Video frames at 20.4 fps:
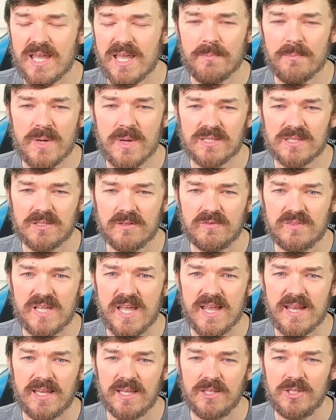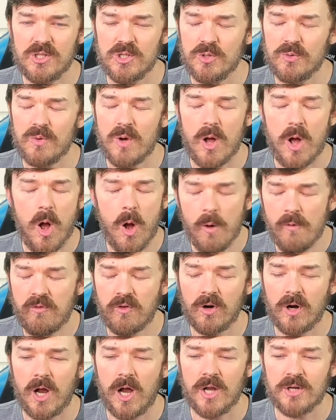It must have taken you
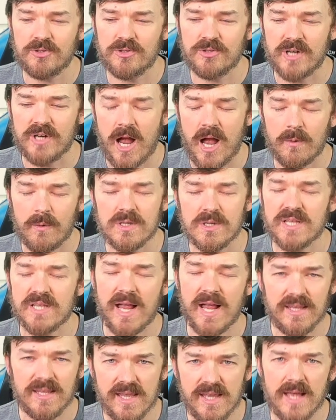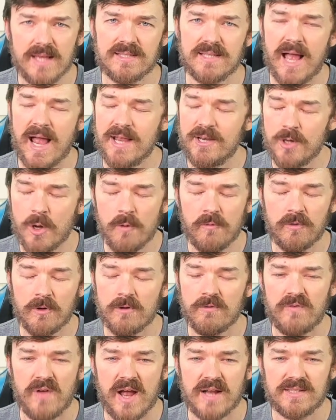over 100 hours, and yes, I know for
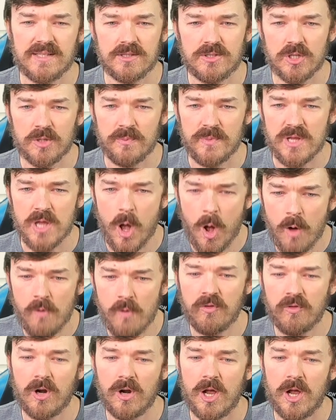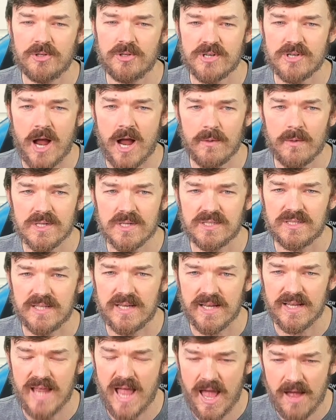a fact it took me over 100 hours to
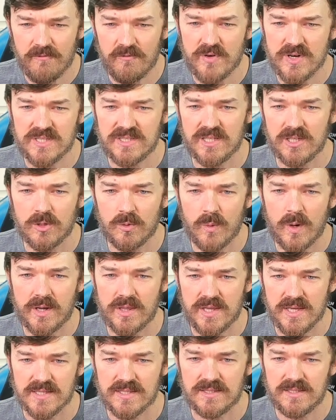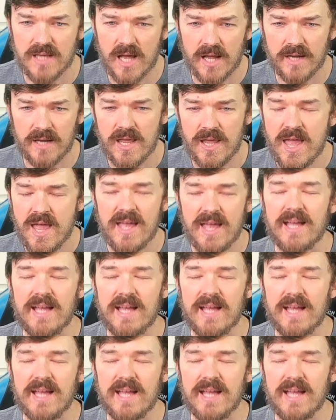get every single one of these done.